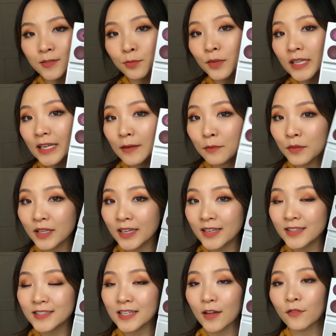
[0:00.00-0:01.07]
this Bling
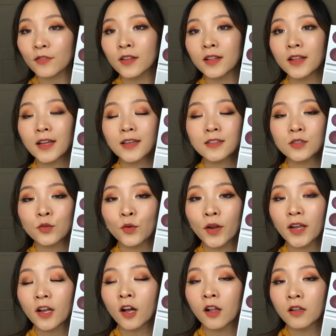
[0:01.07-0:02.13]
Bling definitely is a
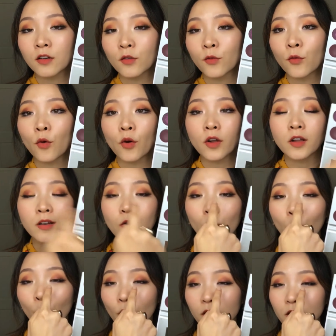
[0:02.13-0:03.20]
great color for inner
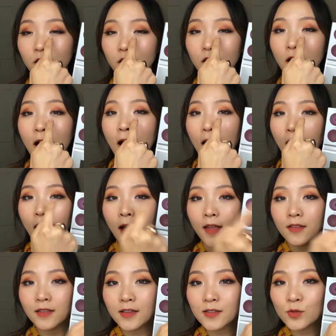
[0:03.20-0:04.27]
corner.
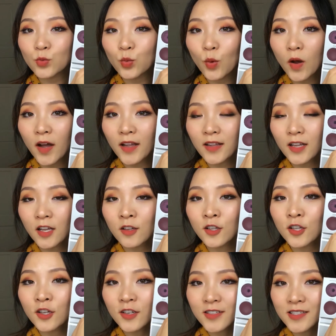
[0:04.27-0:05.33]
And this one
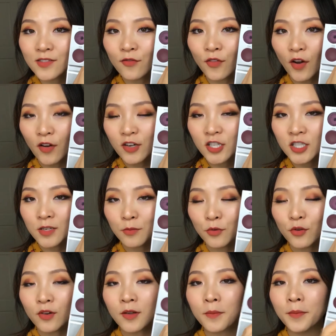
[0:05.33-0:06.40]
looks very
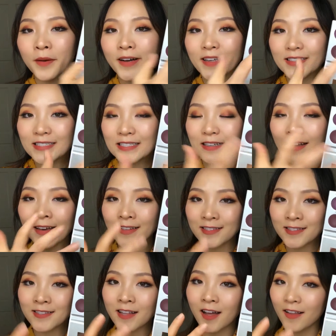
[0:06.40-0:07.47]
shimmery, but
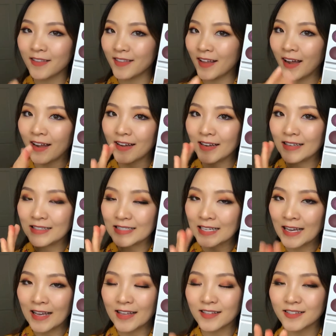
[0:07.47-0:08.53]
it's not that
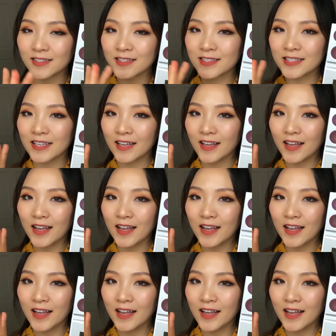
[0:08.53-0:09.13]
intense